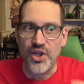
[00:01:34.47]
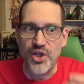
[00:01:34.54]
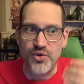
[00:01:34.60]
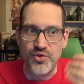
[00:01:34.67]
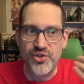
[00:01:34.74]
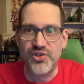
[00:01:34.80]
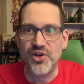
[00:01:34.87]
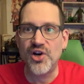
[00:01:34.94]
you
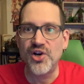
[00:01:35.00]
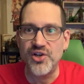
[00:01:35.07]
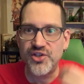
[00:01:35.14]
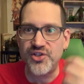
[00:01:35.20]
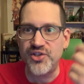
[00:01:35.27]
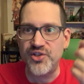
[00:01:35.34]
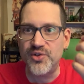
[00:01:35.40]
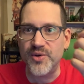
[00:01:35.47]
start
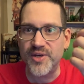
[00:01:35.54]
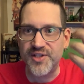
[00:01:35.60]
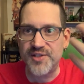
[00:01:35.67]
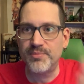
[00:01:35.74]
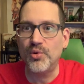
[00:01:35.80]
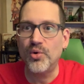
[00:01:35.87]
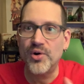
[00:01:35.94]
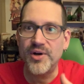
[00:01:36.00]
to
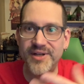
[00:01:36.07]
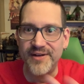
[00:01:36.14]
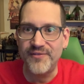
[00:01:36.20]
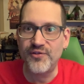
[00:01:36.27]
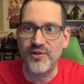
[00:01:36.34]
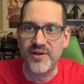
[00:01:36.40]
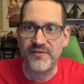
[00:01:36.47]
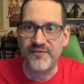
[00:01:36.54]
explore
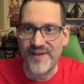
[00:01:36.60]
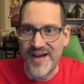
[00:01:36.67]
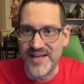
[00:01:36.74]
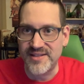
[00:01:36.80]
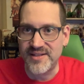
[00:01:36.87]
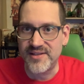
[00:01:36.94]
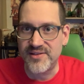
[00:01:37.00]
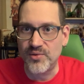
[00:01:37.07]
different
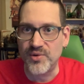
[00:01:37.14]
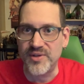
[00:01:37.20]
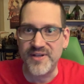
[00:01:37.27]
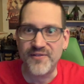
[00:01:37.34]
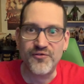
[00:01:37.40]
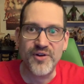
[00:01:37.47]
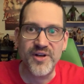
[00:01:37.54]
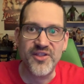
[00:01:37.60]
facets or
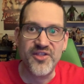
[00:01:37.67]
different